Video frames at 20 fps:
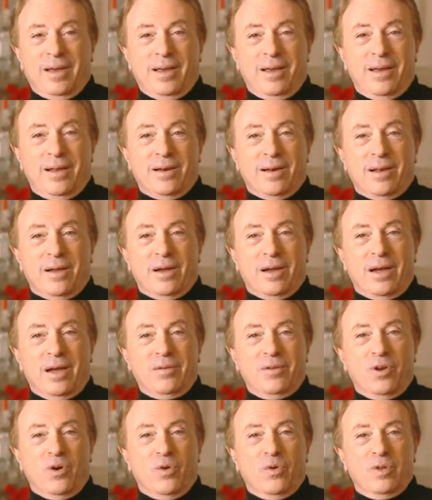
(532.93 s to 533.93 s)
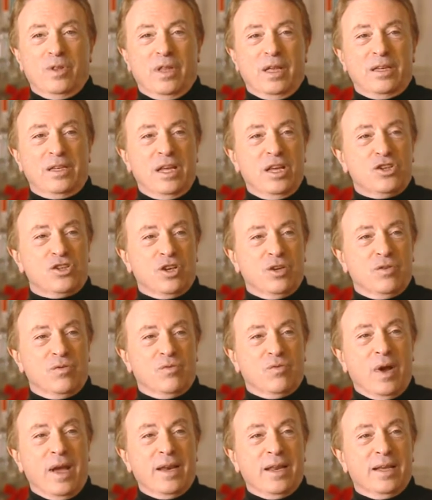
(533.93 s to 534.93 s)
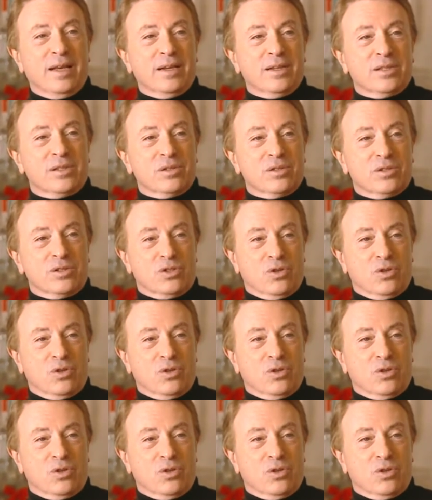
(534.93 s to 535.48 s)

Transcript: And I know when they teach in writing